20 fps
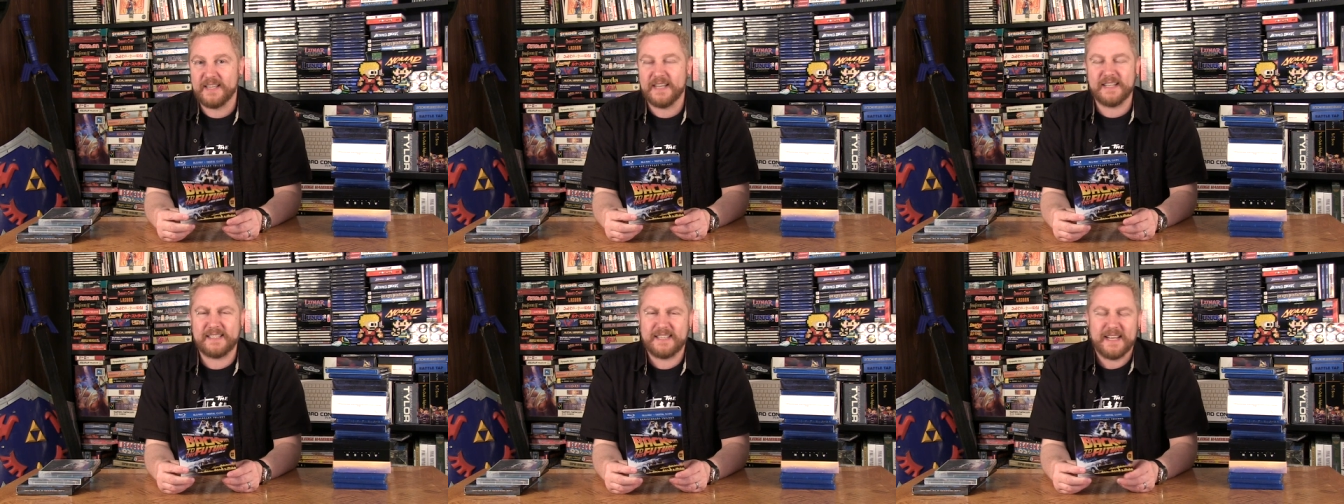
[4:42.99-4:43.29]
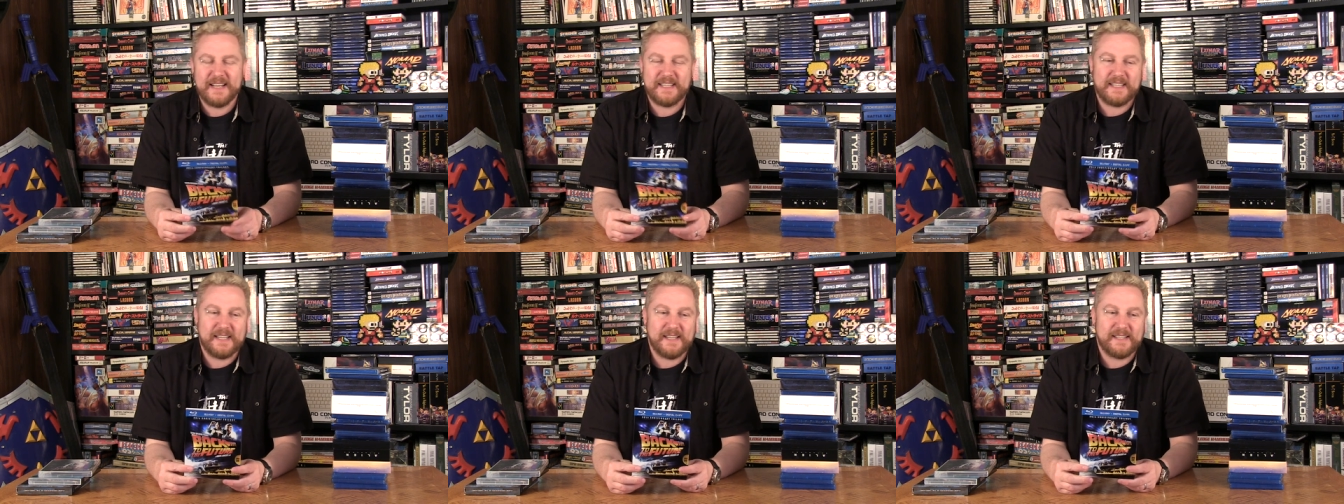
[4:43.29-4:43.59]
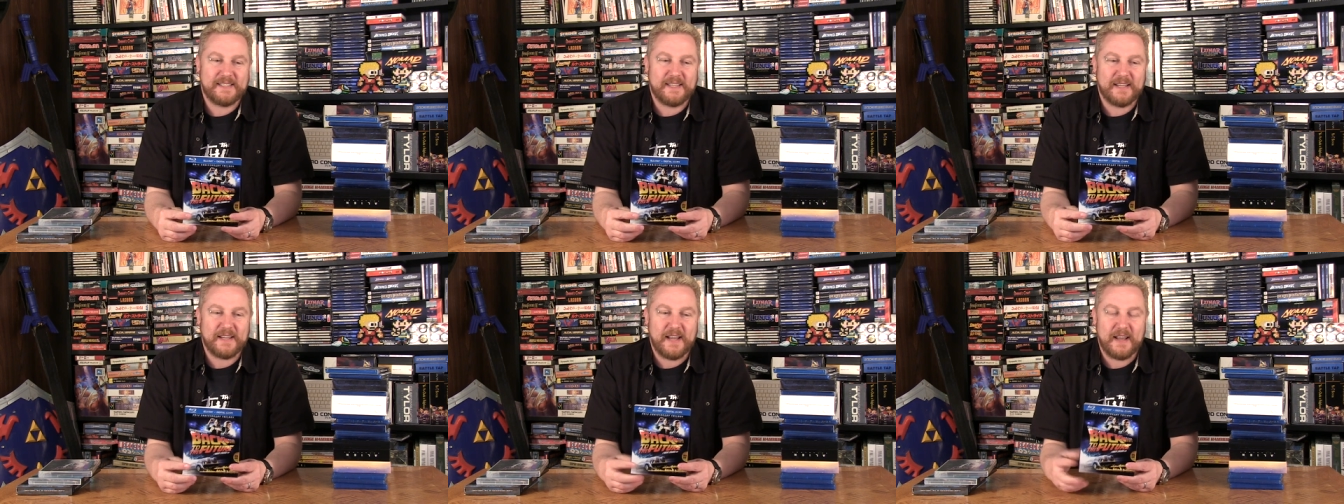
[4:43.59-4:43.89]
It's, it's,
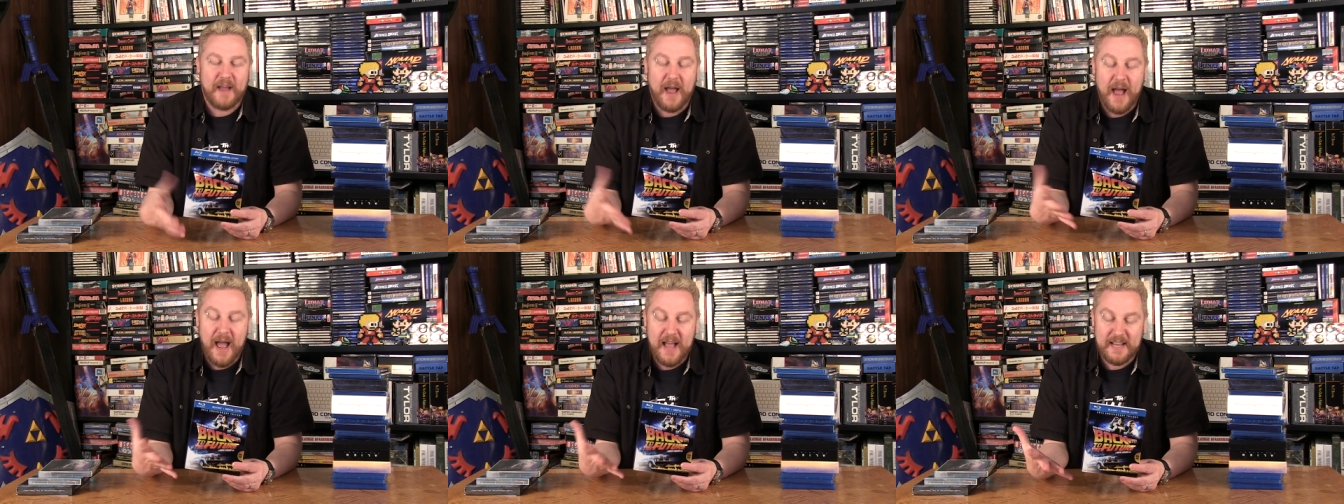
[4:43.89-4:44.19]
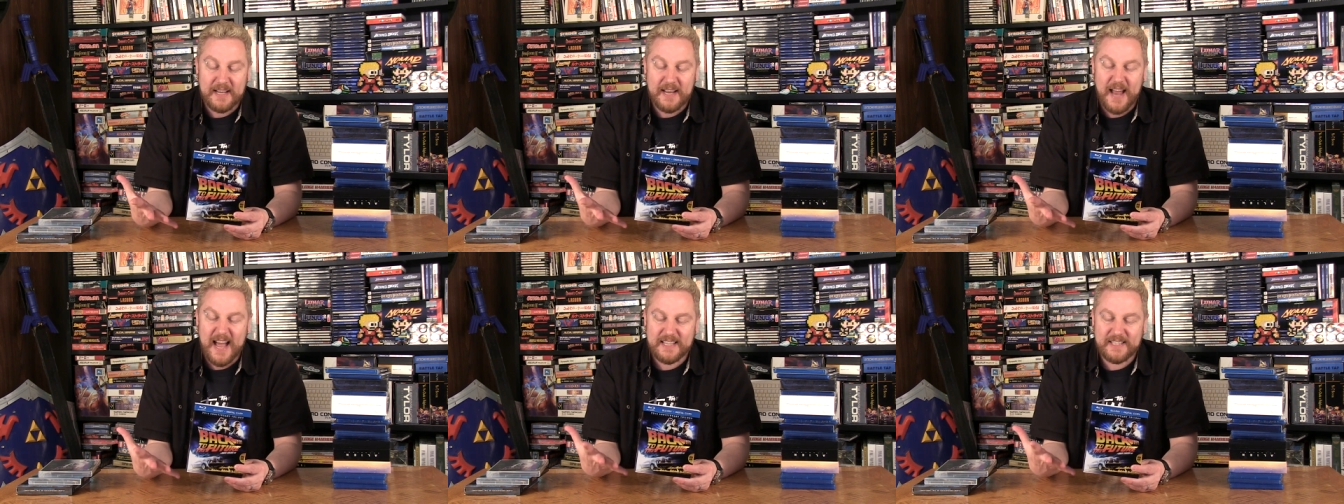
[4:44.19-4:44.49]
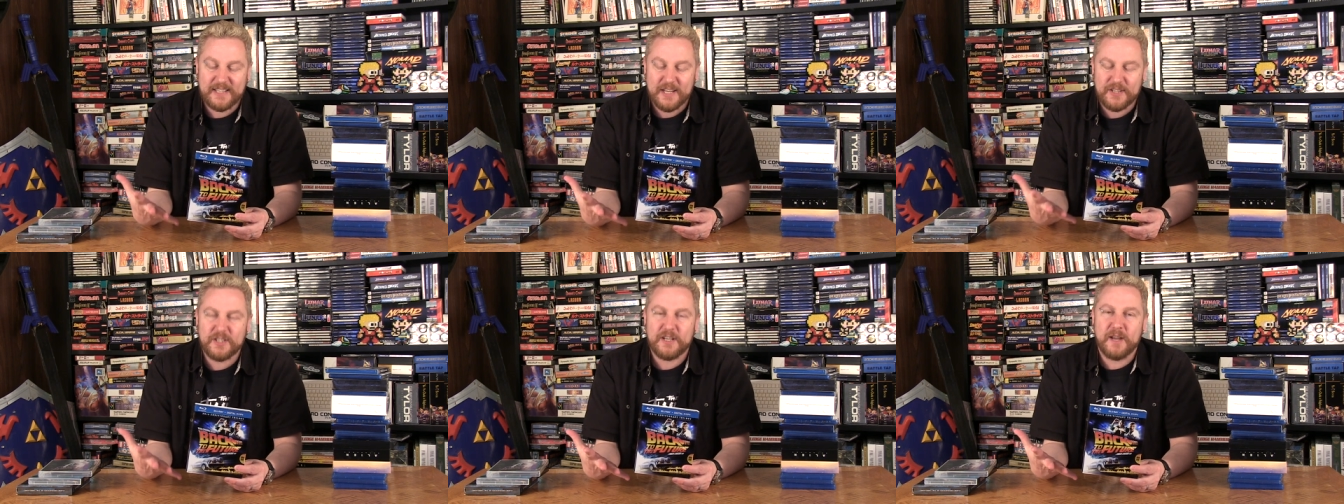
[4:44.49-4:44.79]
it's, it
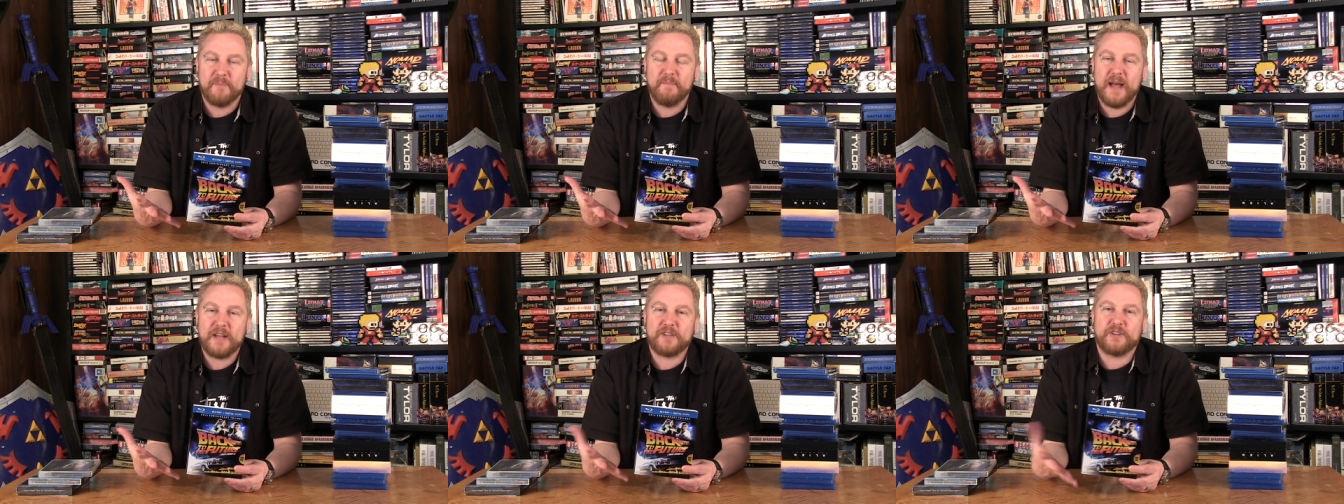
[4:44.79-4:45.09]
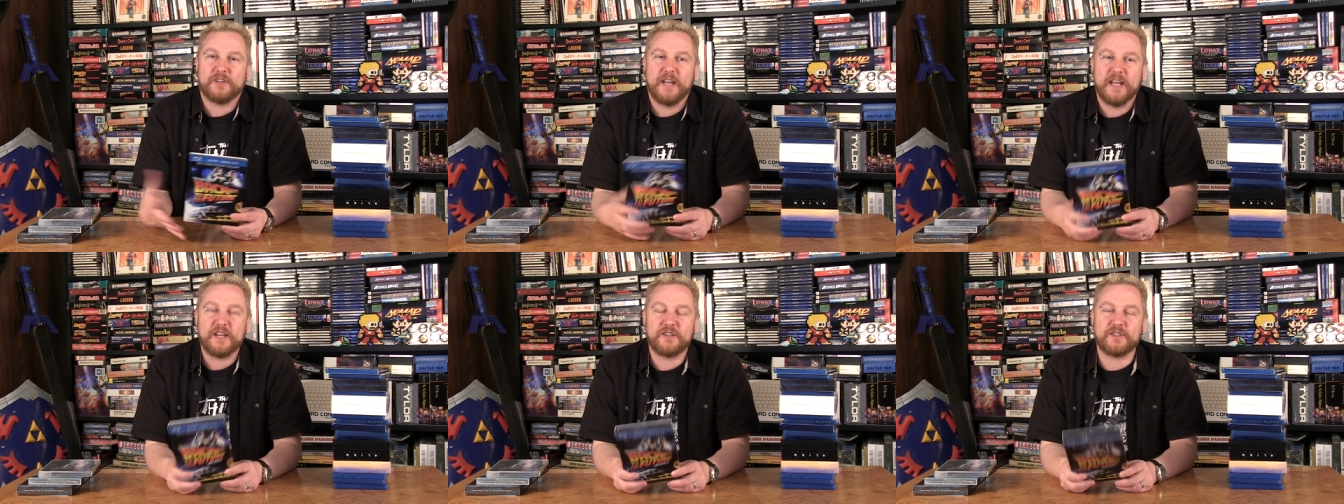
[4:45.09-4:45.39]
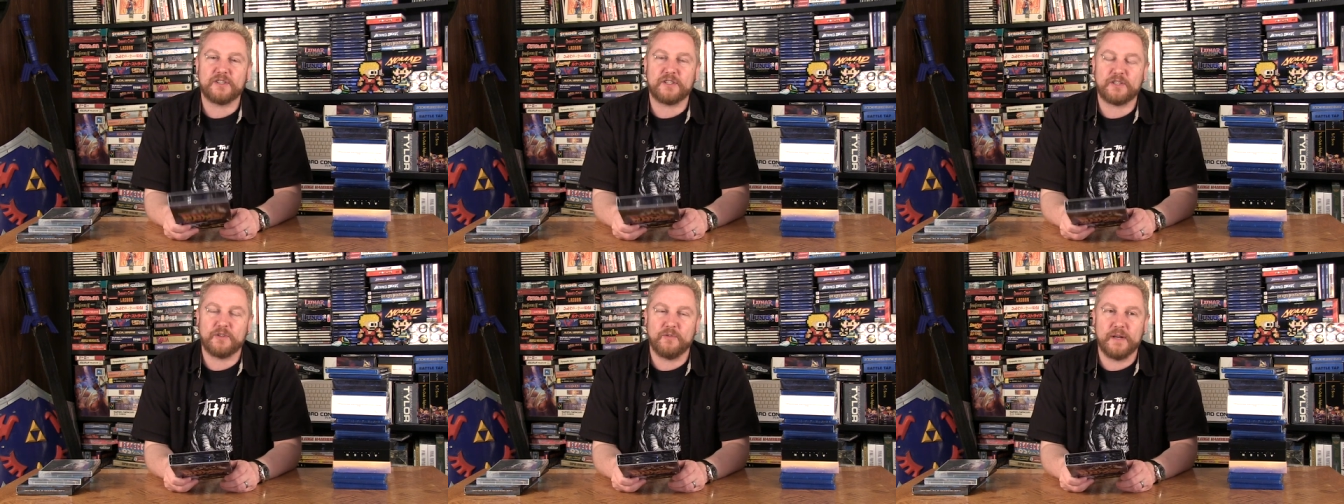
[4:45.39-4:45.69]
has such an
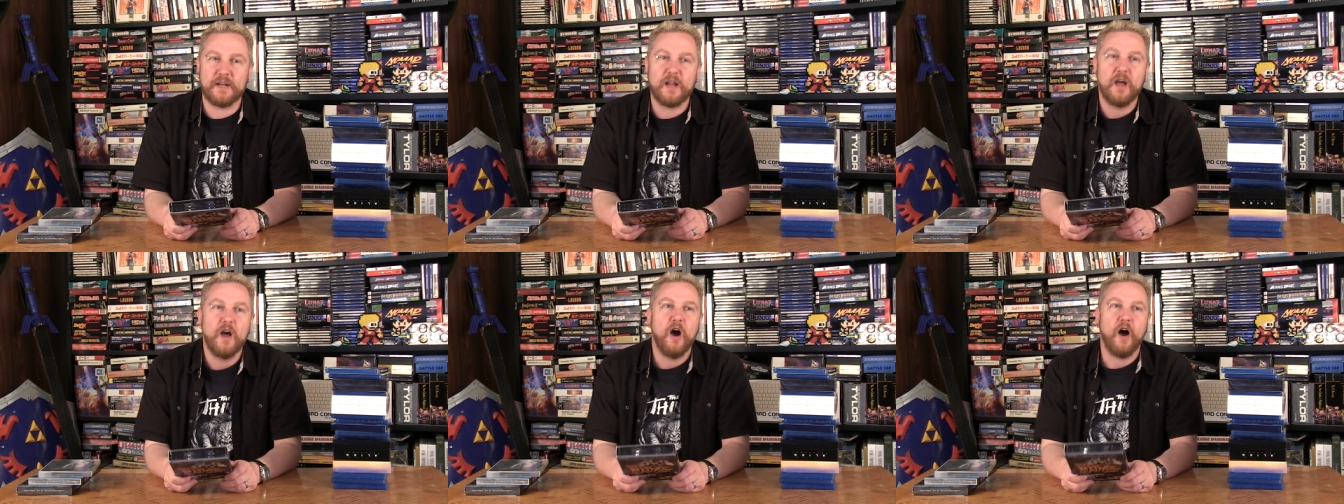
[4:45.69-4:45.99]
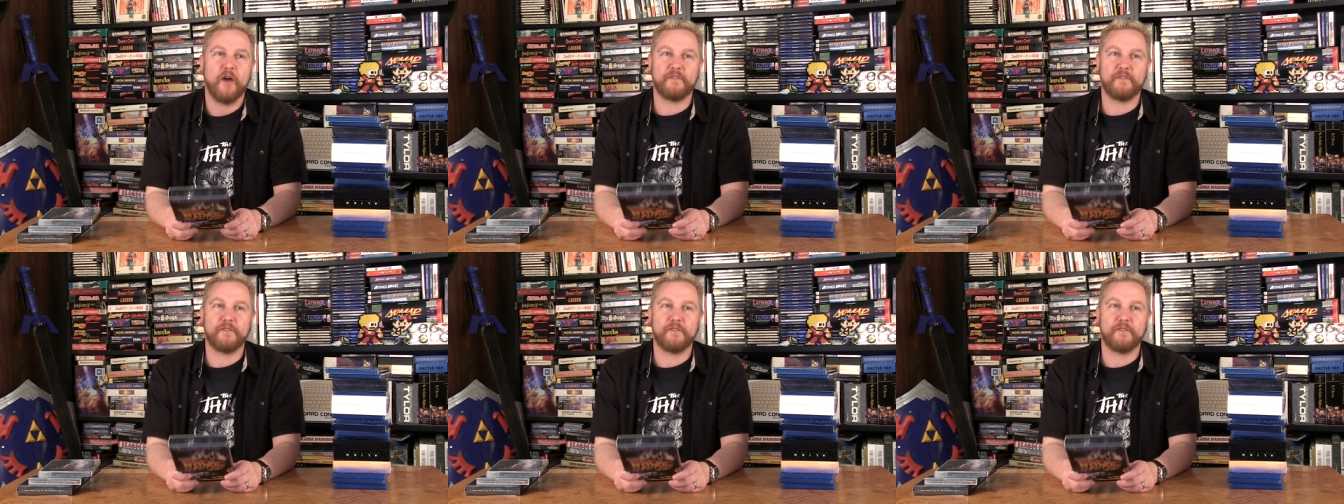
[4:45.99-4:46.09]
imagination to it